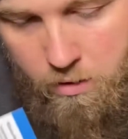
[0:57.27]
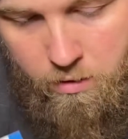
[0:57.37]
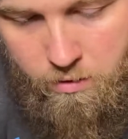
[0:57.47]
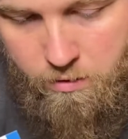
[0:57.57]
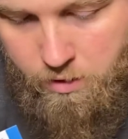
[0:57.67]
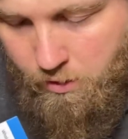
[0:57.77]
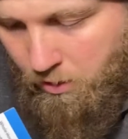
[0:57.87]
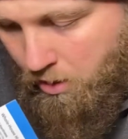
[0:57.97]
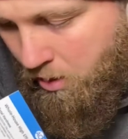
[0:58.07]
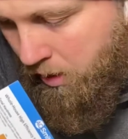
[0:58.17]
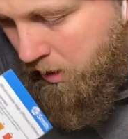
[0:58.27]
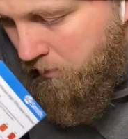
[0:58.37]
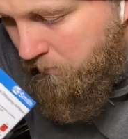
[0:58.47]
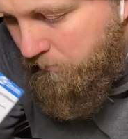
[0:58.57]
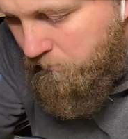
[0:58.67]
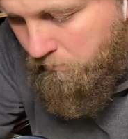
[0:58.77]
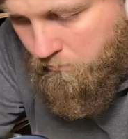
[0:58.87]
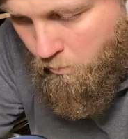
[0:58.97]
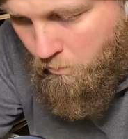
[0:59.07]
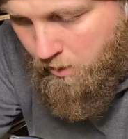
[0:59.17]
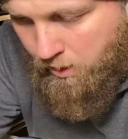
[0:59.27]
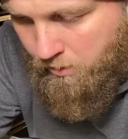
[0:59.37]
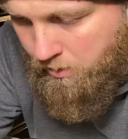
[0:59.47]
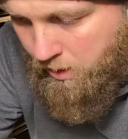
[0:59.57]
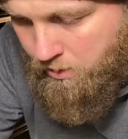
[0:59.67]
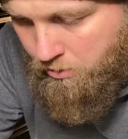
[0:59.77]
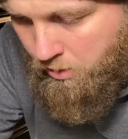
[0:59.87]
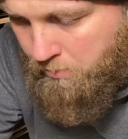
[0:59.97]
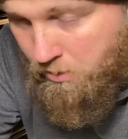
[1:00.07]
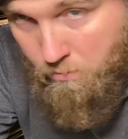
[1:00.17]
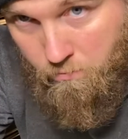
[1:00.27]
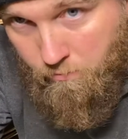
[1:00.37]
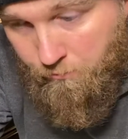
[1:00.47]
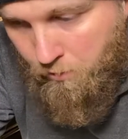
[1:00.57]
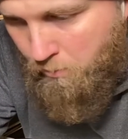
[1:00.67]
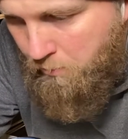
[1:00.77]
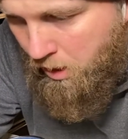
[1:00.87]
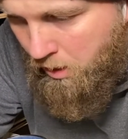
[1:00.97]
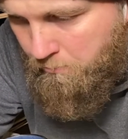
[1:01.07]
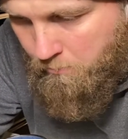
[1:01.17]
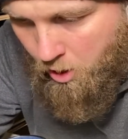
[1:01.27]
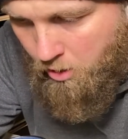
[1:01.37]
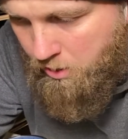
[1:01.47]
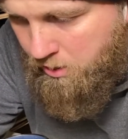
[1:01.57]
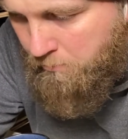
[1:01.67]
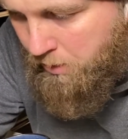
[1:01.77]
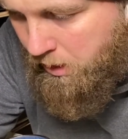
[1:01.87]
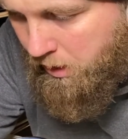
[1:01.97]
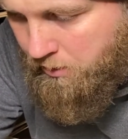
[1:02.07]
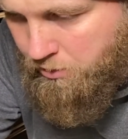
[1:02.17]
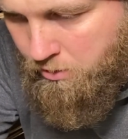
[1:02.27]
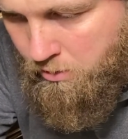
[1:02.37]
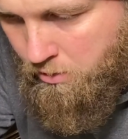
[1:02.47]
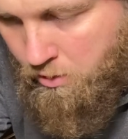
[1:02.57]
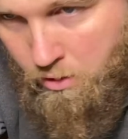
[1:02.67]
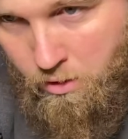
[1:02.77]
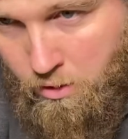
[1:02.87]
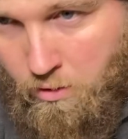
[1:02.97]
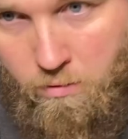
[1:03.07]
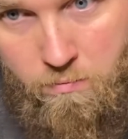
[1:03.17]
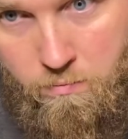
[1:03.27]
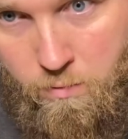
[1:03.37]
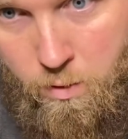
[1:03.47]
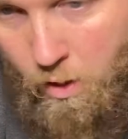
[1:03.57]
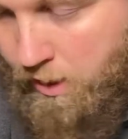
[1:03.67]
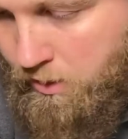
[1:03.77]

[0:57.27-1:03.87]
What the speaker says: sent the card out and the test strips for hardness and pH. So I can do